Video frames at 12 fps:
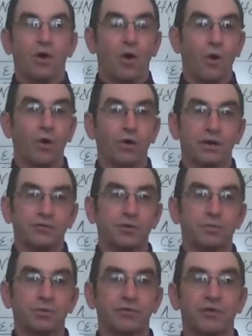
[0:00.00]
Or if
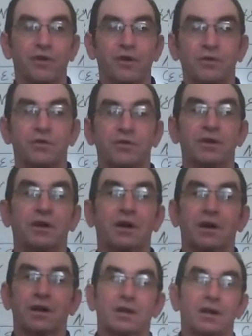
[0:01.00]
you prefer, you
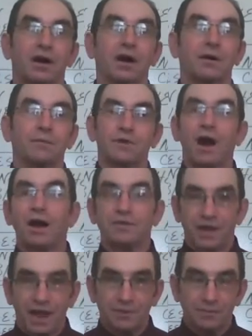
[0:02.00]
can
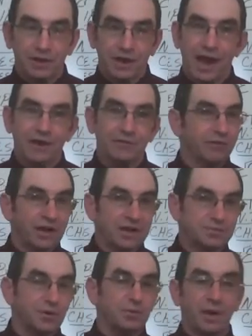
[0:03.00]
contact me. I have a
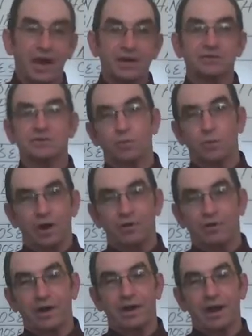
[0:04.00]
Facebook page as
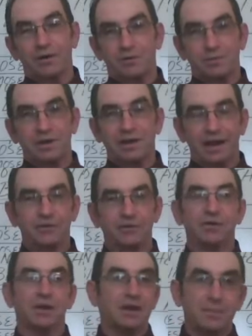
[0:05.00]
well, and I will be glad
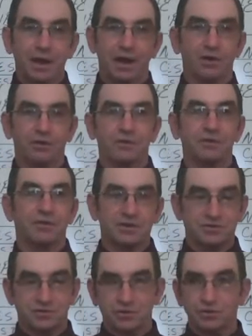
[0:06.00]
to email
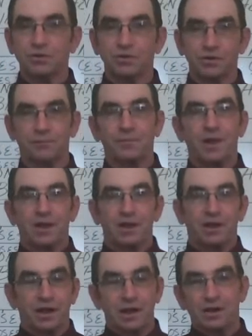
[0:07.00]
this to you.
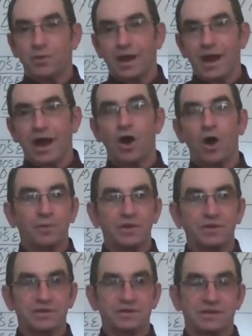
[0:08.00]
Anyway, I hope
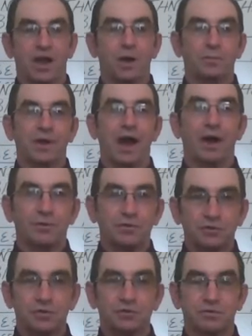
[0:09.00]
this has helped out
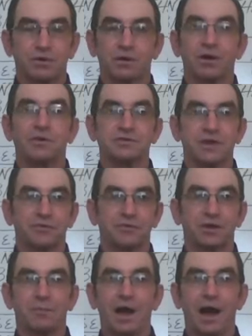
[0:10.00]
with you to learn
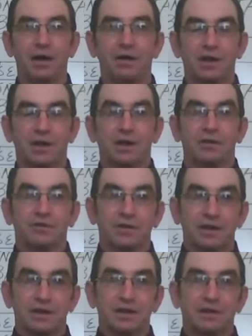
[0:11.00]
something about
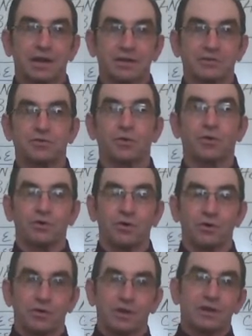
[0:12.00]
the
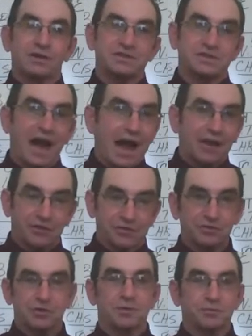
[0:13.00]
historical side of the
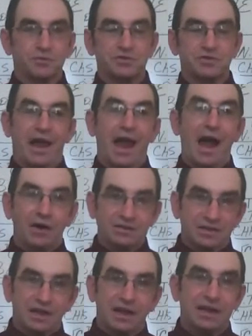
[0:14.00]
scriptures and how
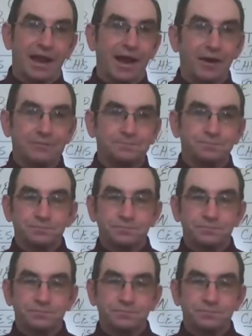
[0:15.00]
it's laid out.